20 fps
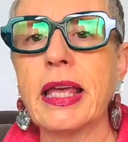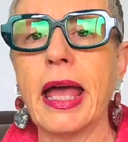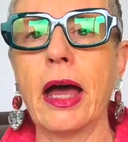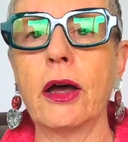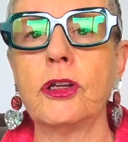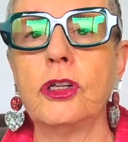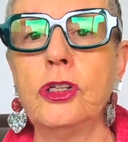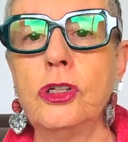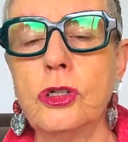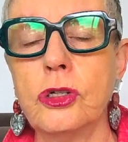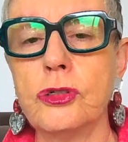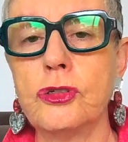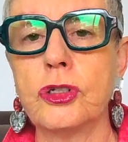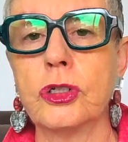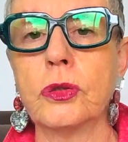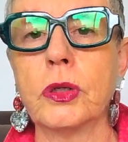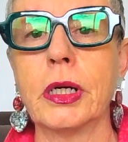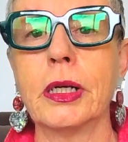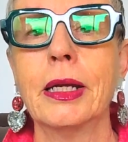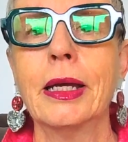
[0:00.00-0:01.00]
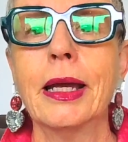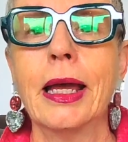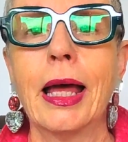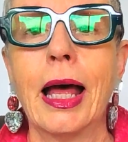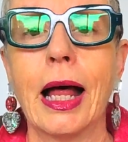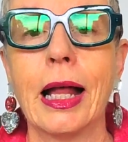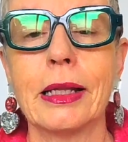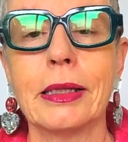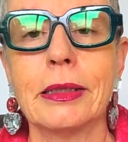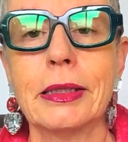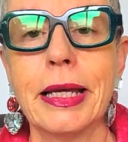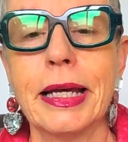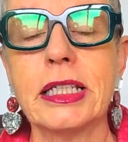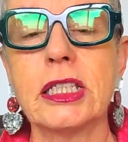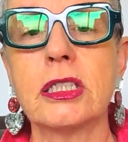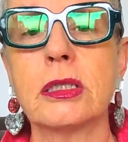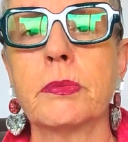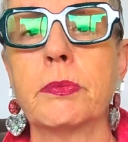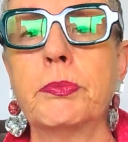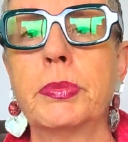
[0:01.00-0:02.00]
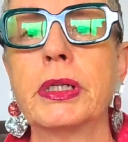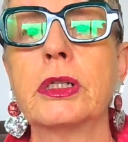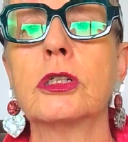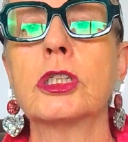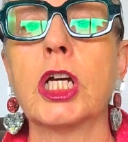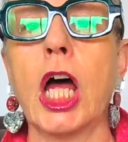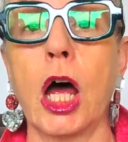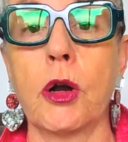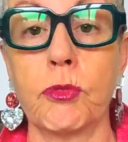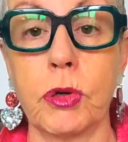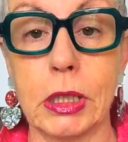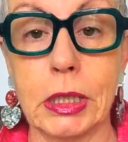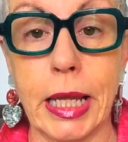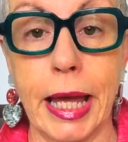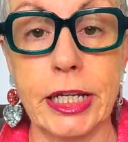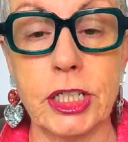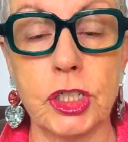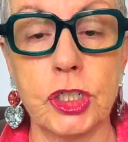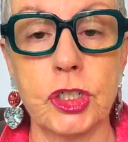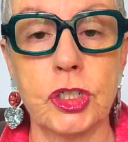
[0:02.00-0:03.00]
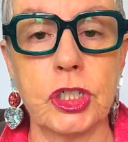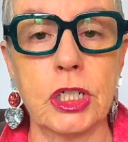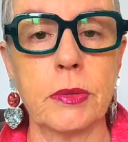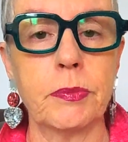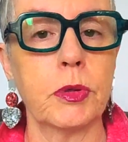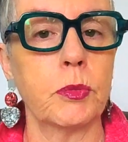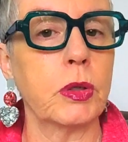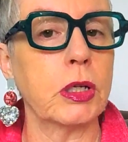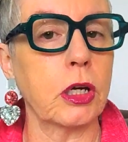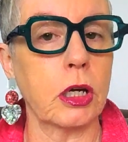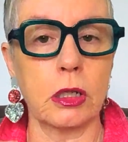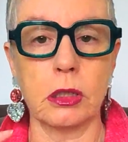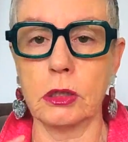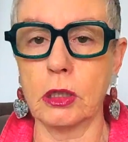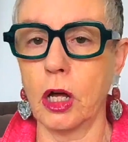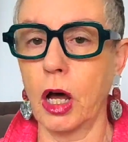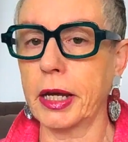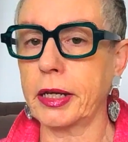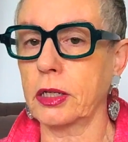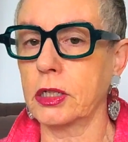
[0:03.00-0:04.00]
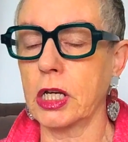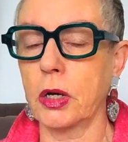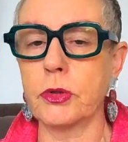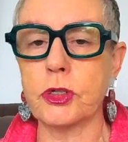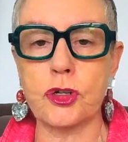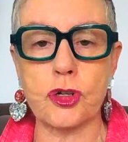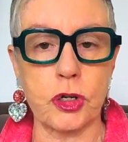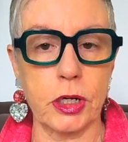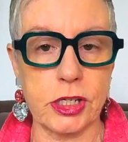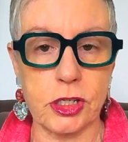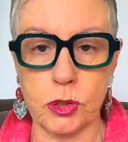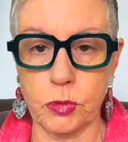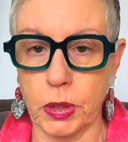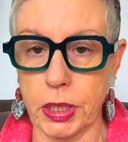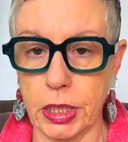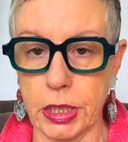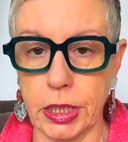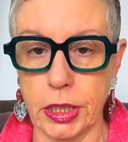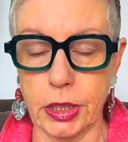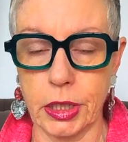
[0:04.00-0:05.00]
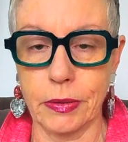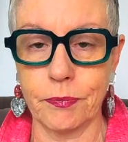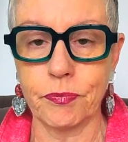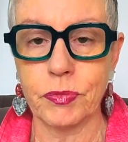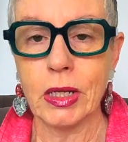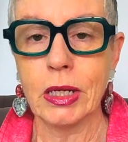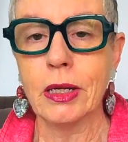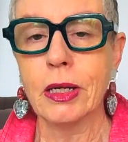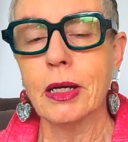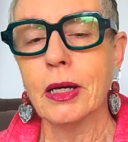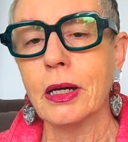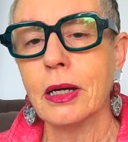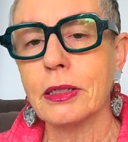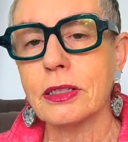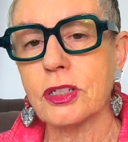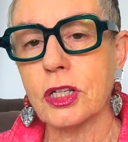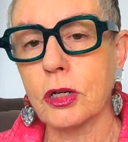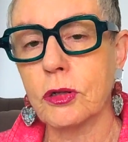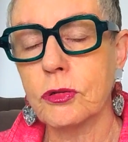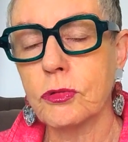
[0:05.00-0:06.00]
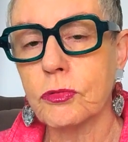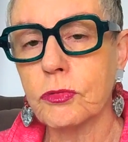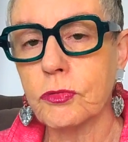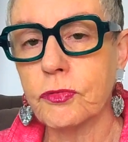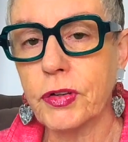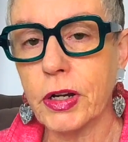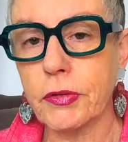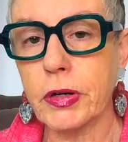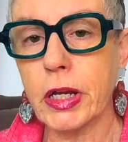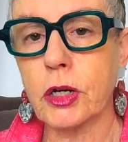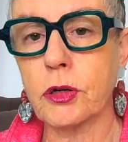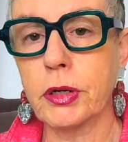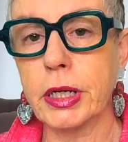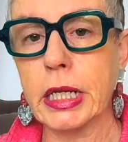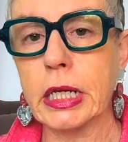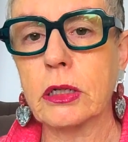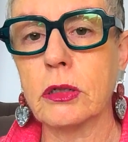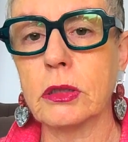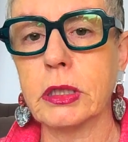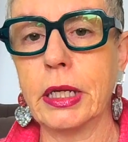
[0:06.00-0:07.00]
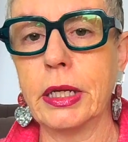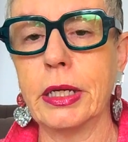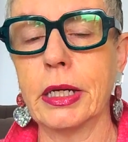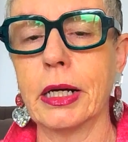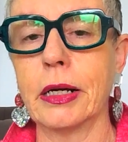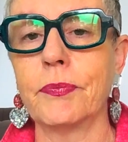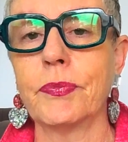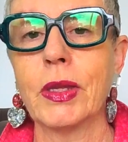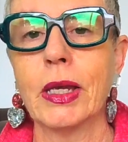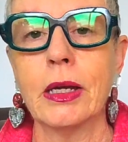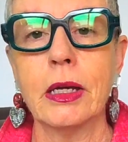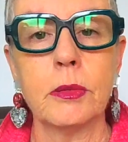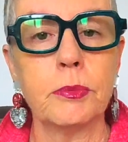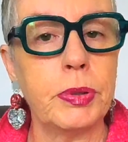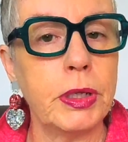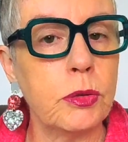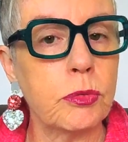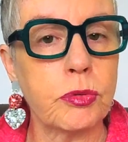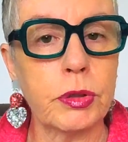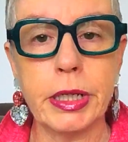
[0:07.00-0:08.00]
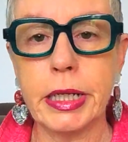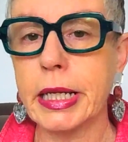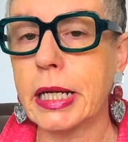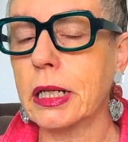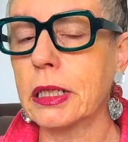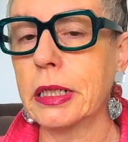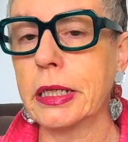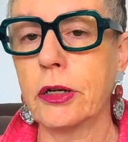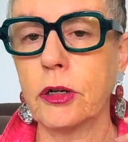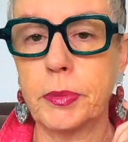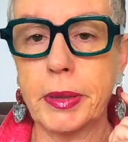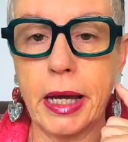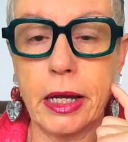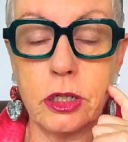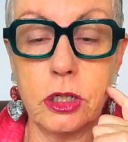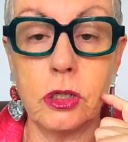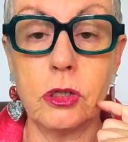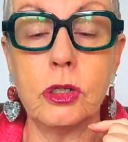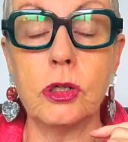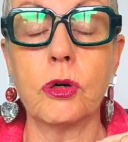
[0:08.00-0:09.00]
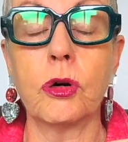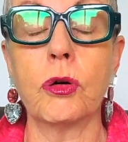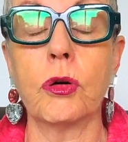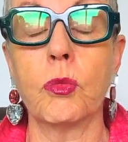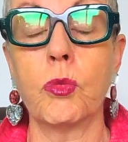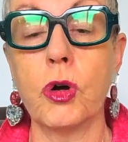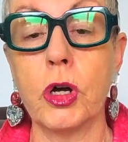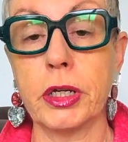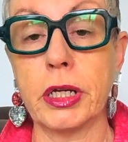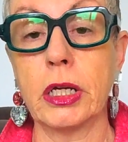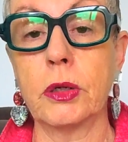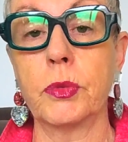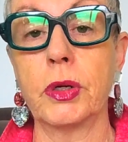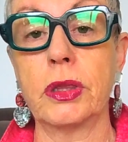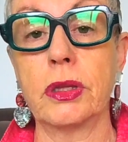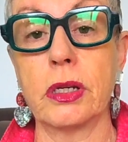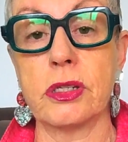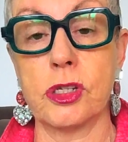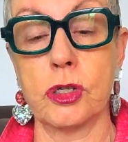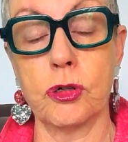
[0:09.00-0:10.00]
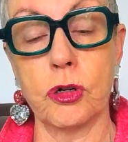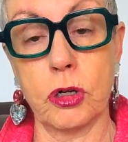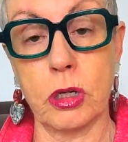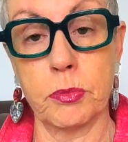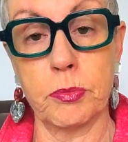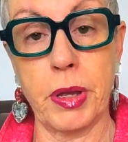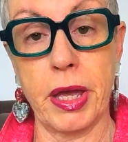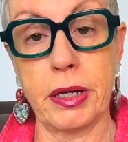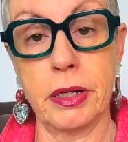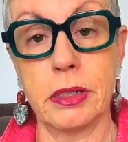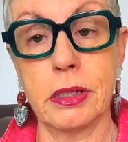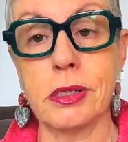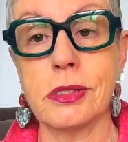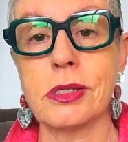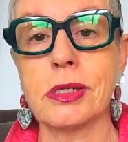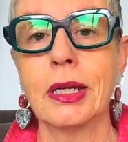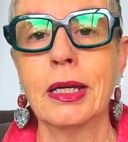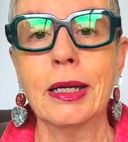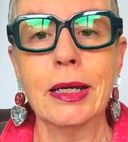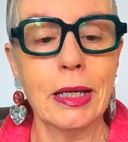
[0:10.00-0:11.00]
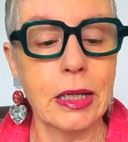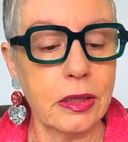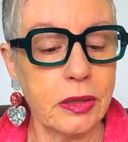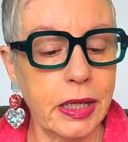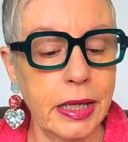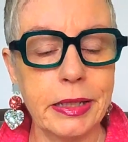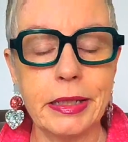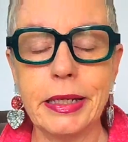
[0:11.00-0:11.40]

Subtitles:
how you do it, let's build a relationship. We've got to like, know, and trust one another. So very critical here. Be really clear about who you're working with as your competitors. They